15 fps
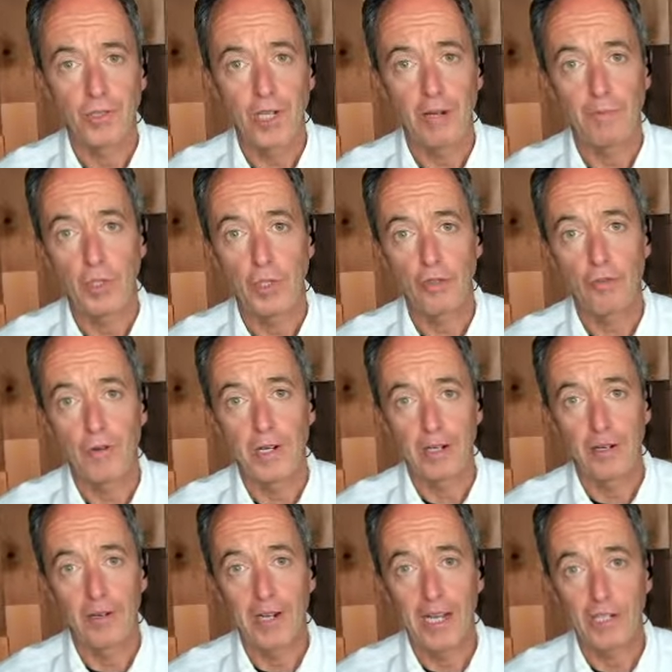stop
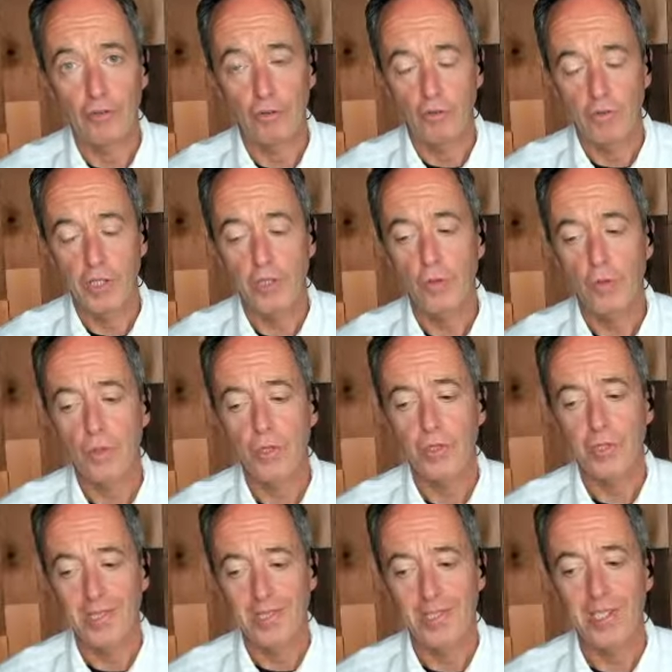destroying our natural
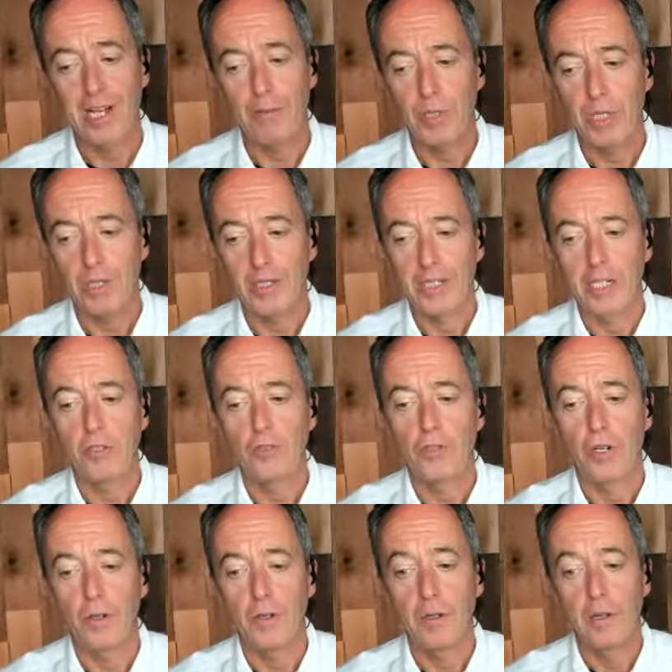resources, and stop killing each
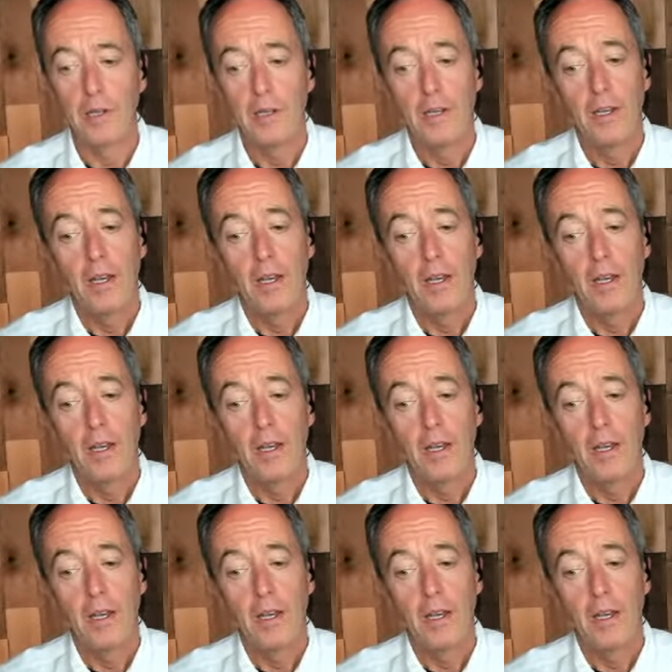other.